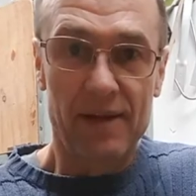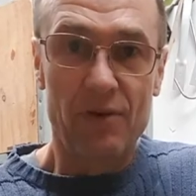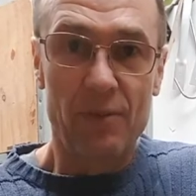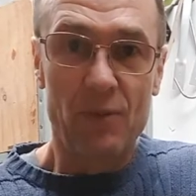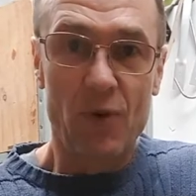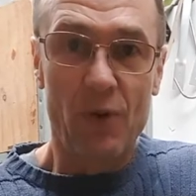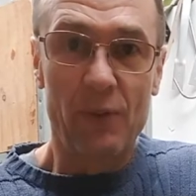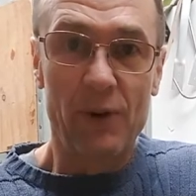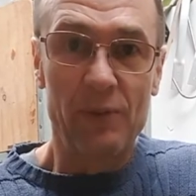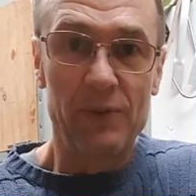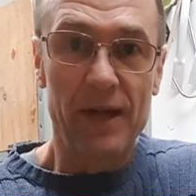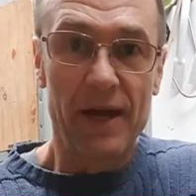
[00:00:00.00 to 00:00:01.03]
grip quite
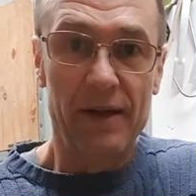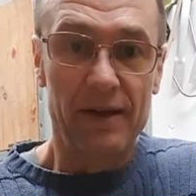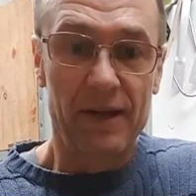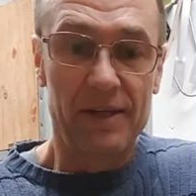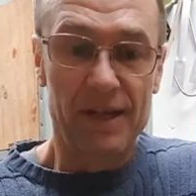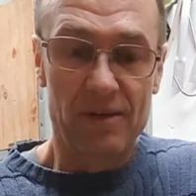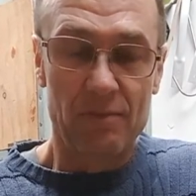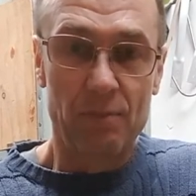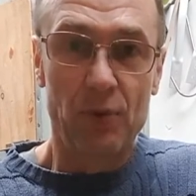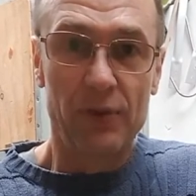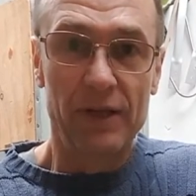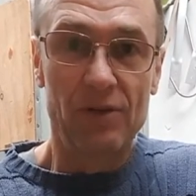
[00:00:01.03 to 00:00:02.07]
well without it. It doesn't
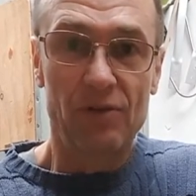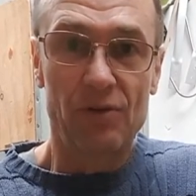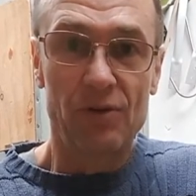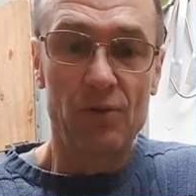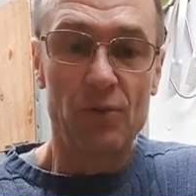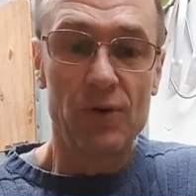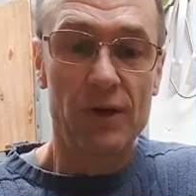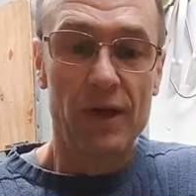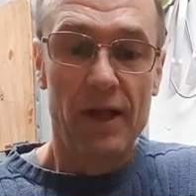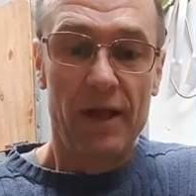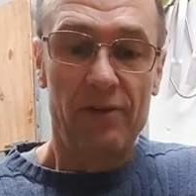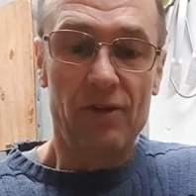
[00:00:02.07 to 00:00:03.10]
pull in through the wood.
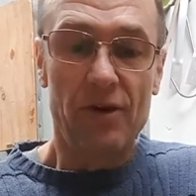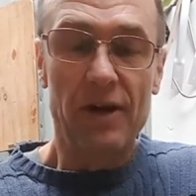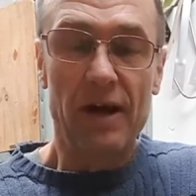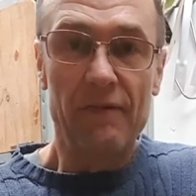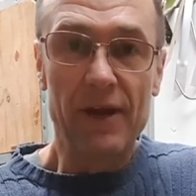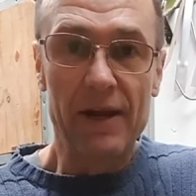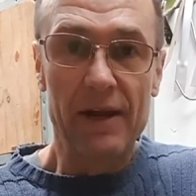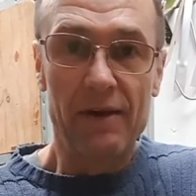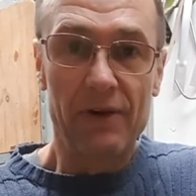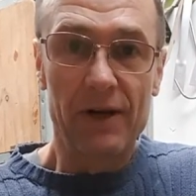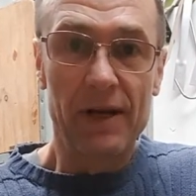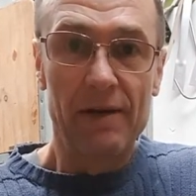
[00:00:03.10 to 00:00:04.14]
It's got enough head
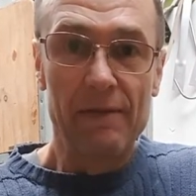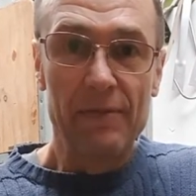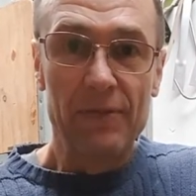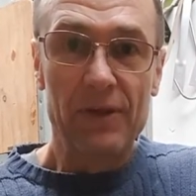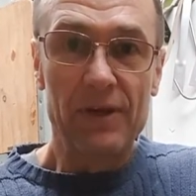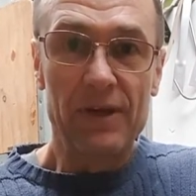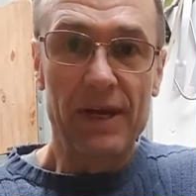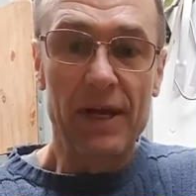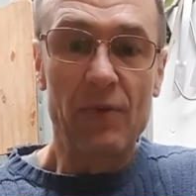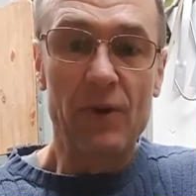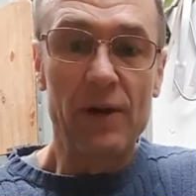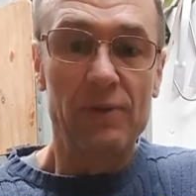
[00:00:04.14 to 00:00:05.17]
area that you can get
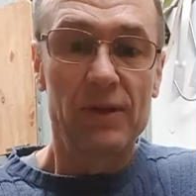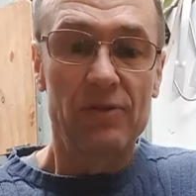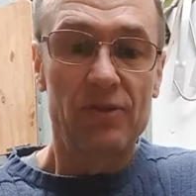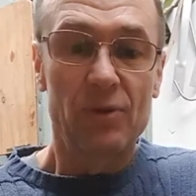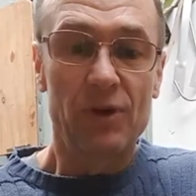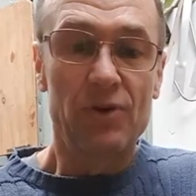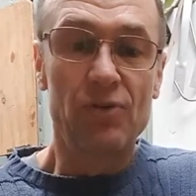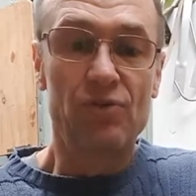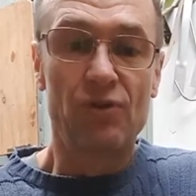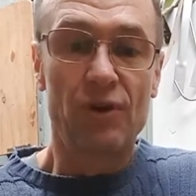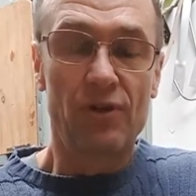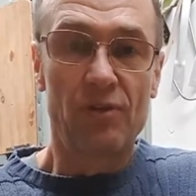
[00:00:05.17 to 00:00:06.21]
away with it. So I could
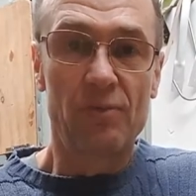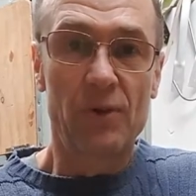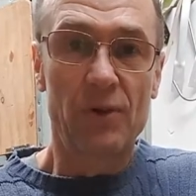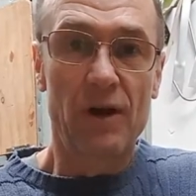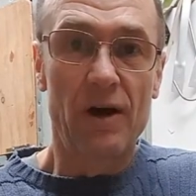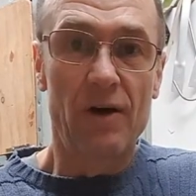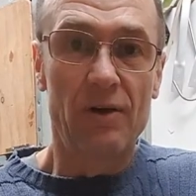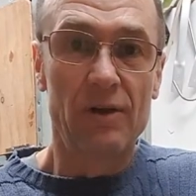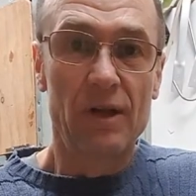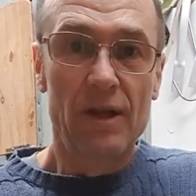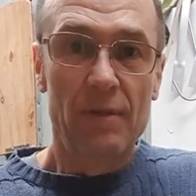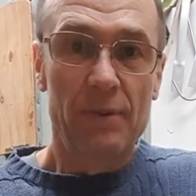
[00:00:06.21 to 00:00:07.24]
drill a smaller hole,
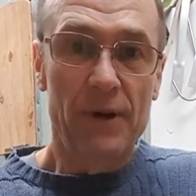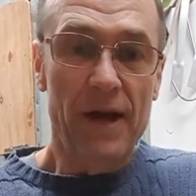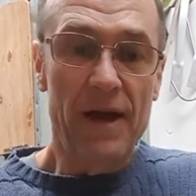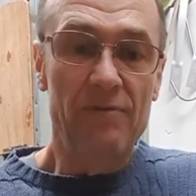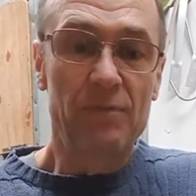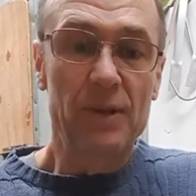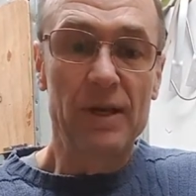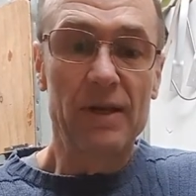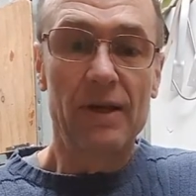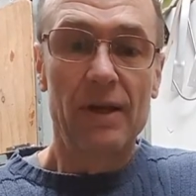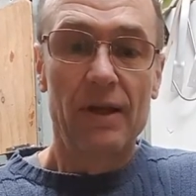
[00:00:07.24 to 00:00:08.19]
but I have been